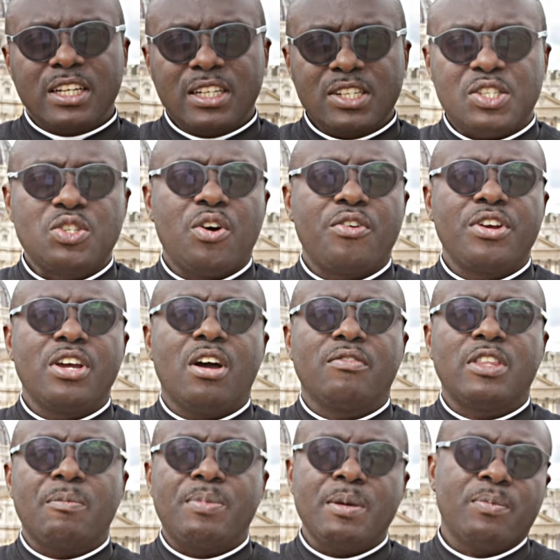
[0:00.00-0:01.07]
This story
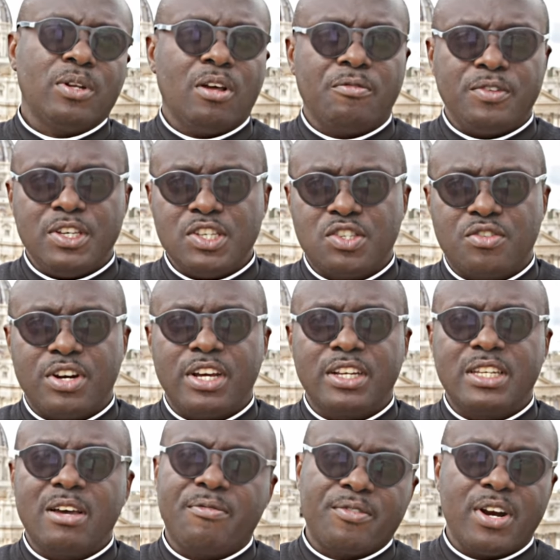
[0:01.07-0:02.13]
of the people of
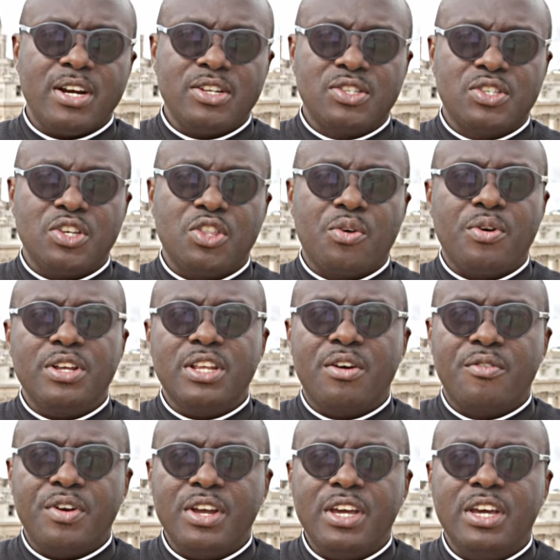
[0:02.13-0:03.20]
Israel, dear friends, during
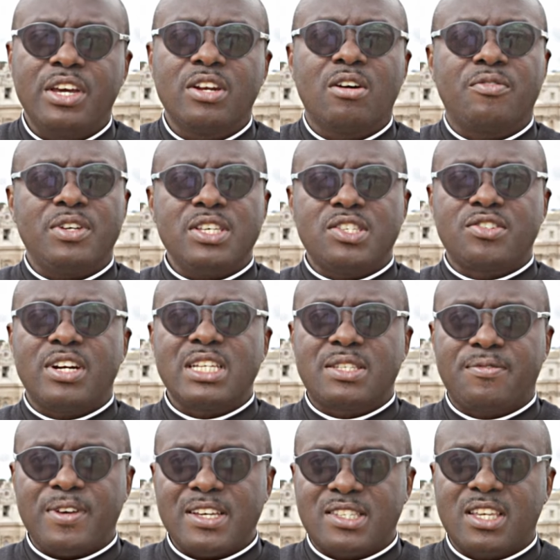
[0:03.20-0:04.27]
the reign of
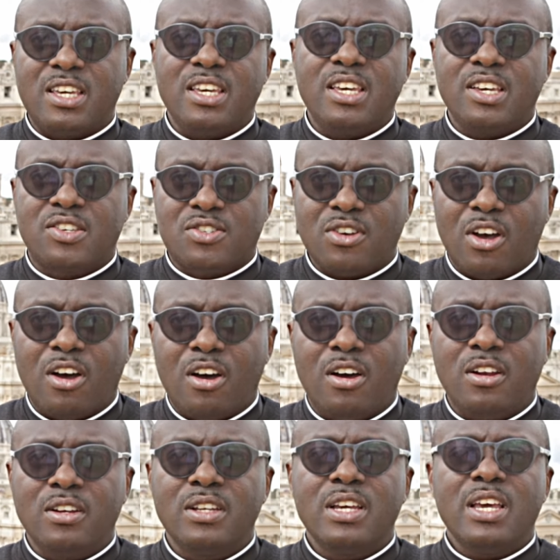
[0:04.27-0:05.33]
Israel's first king,
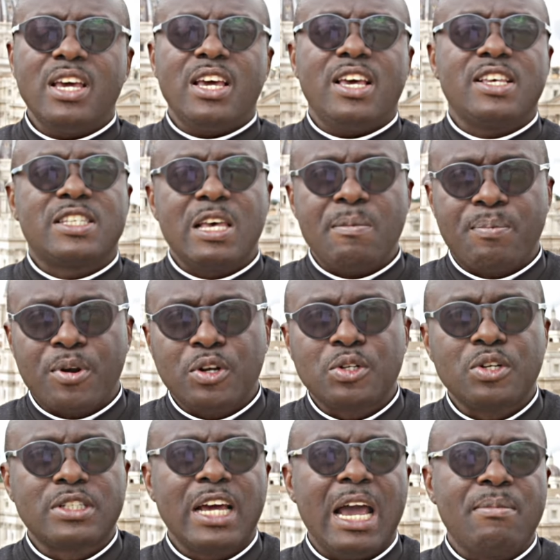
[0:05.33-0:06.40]
Saul, is a
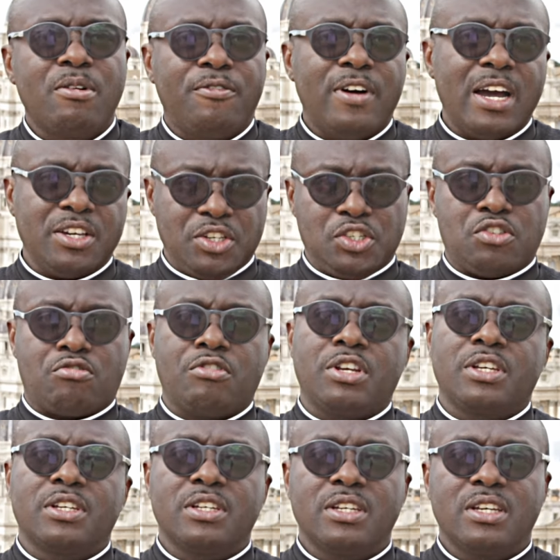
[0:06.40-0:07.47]
prototype of our history.